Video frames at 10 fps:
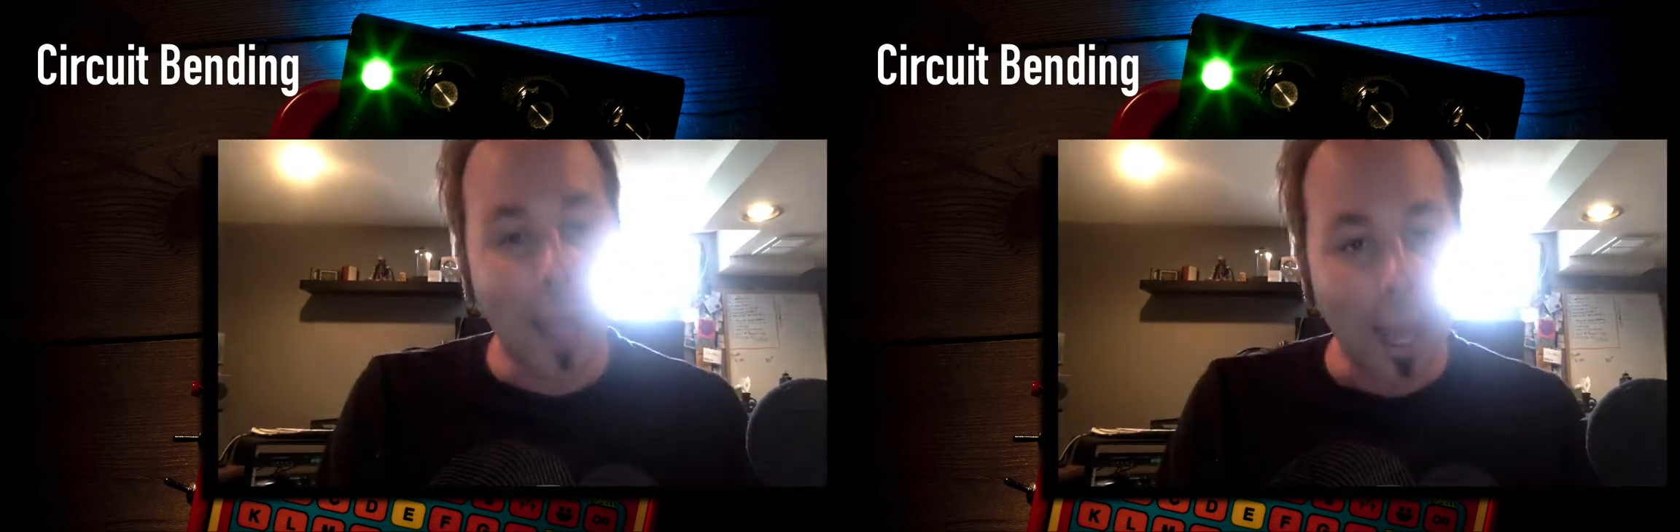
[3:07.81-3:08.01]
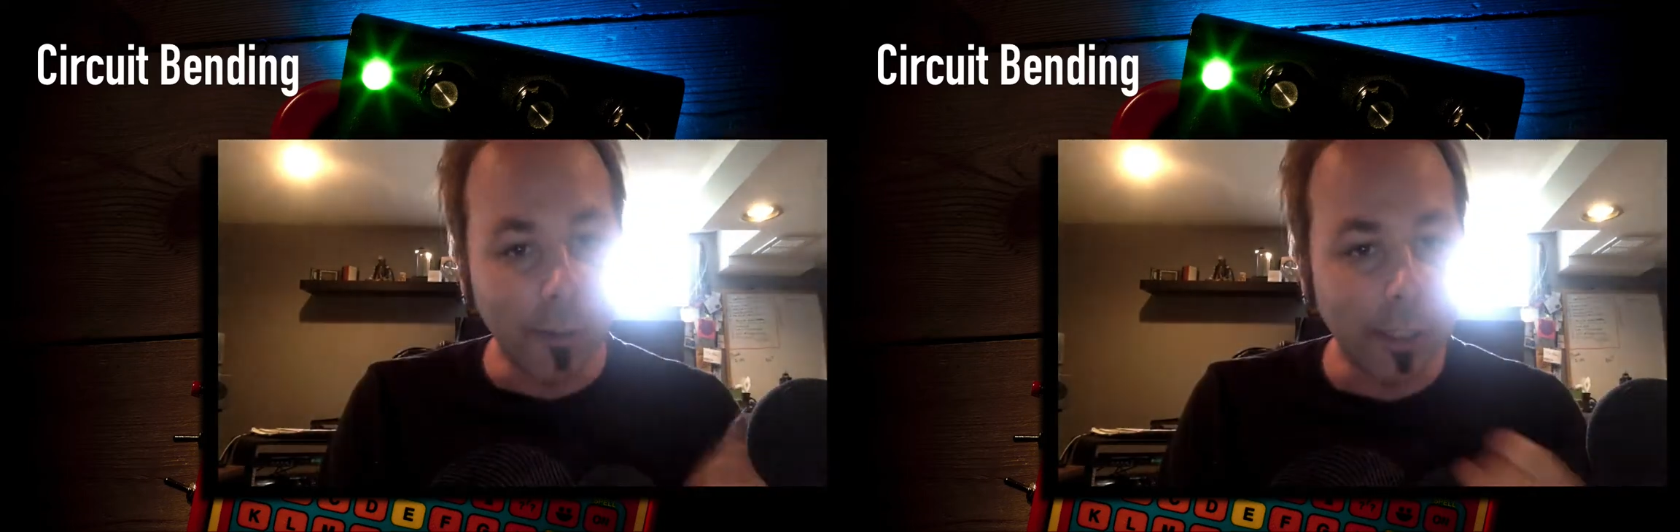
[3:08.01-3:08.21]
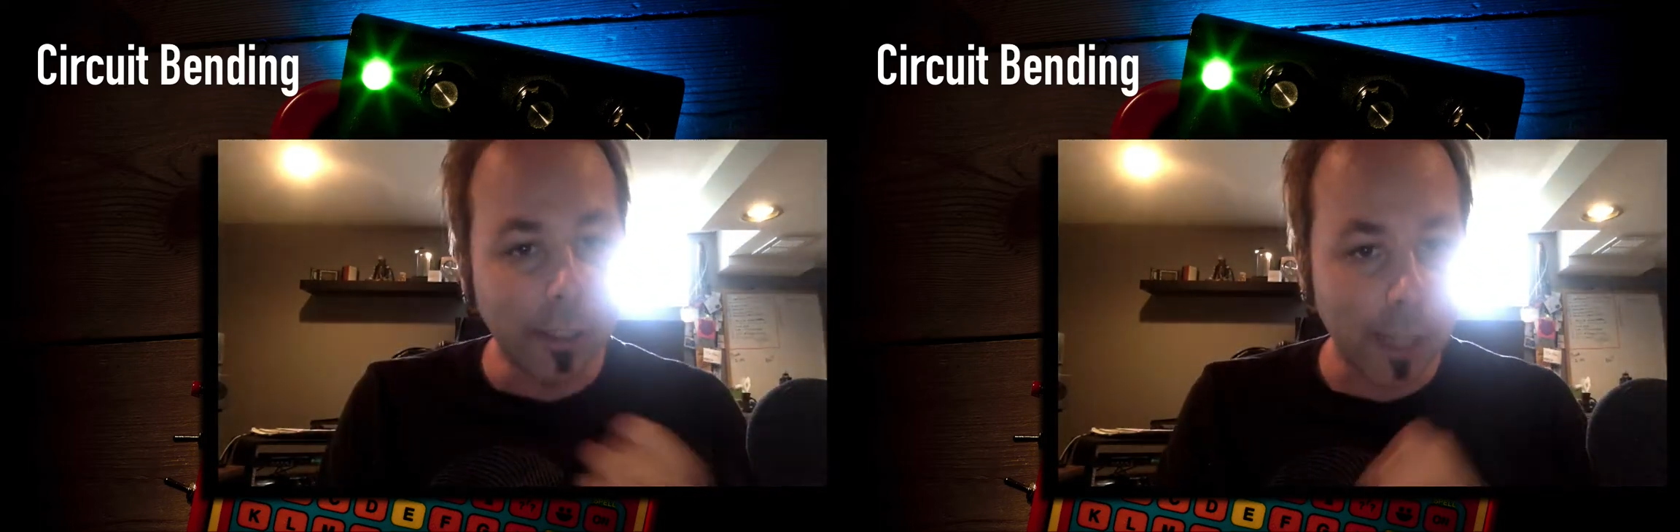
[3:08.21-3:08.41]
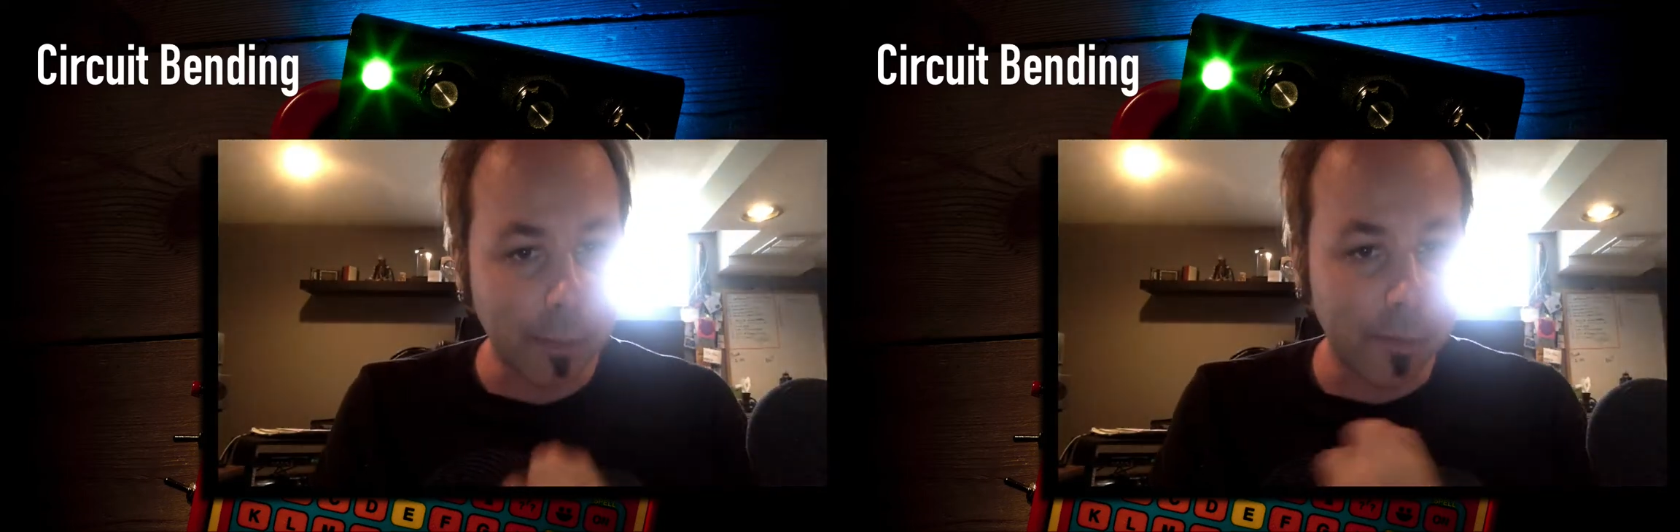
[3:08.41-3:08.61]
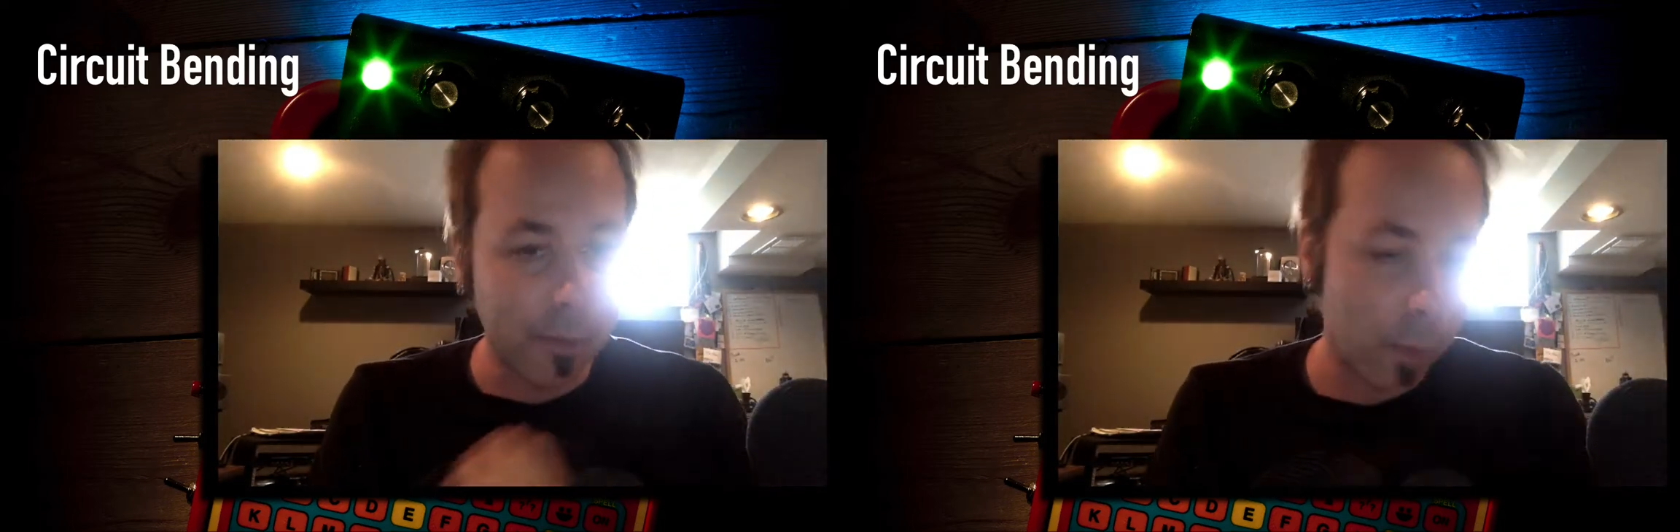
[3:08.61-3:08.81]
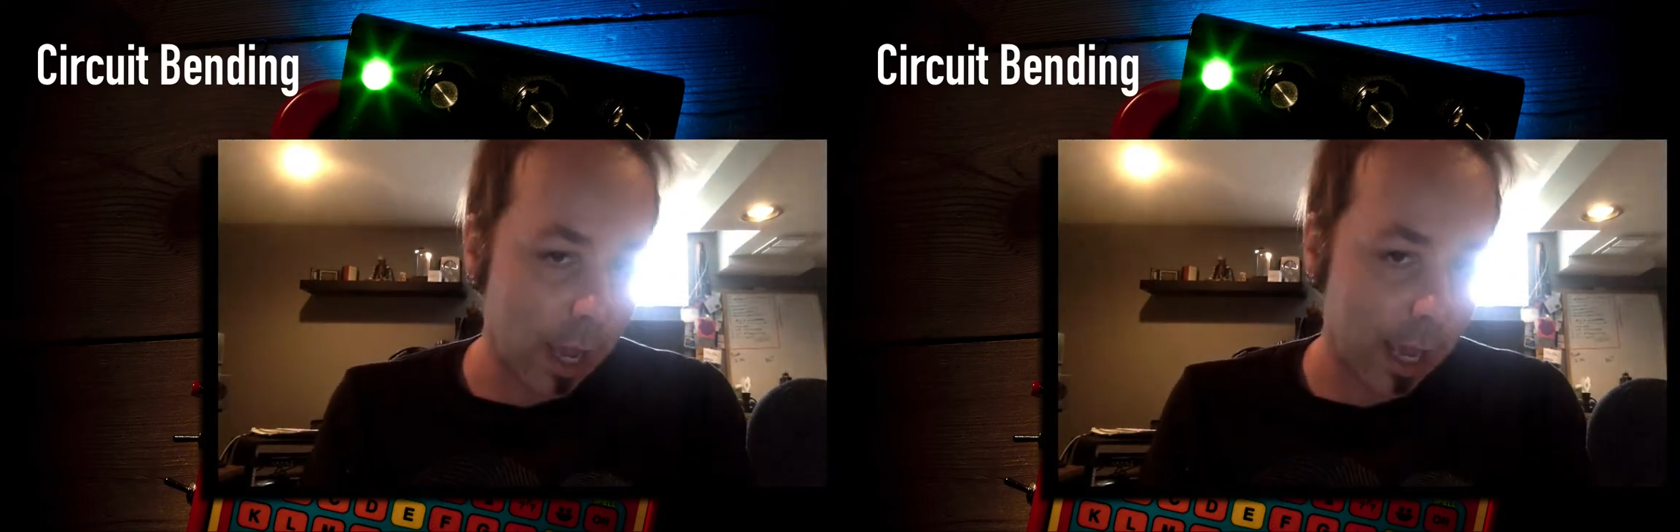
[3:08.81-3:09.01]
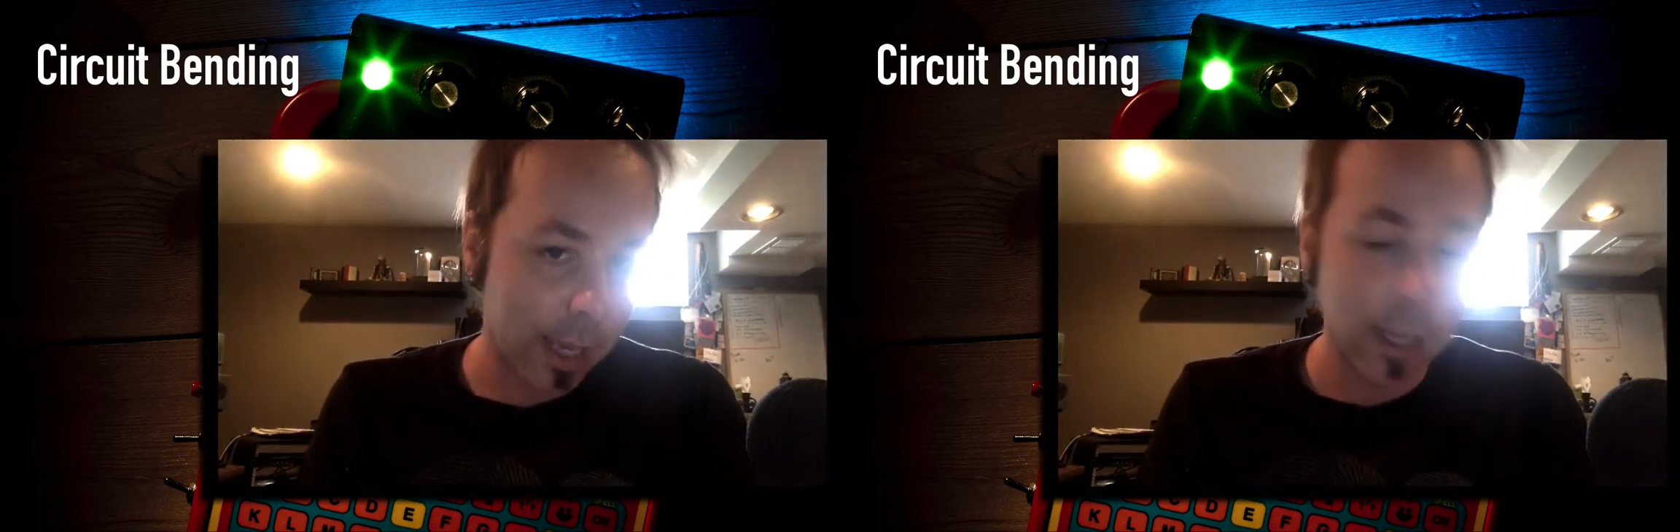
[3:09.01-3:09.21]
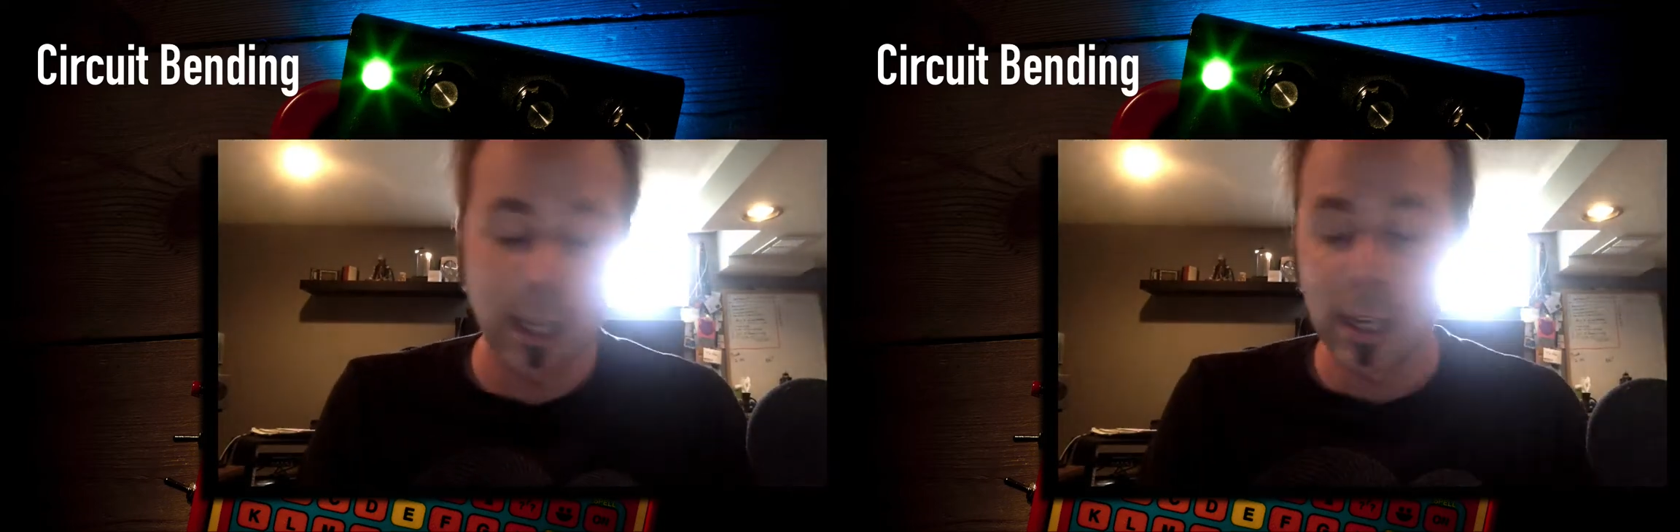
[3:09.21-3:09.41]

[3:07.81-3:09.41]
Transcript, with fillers: every step of the way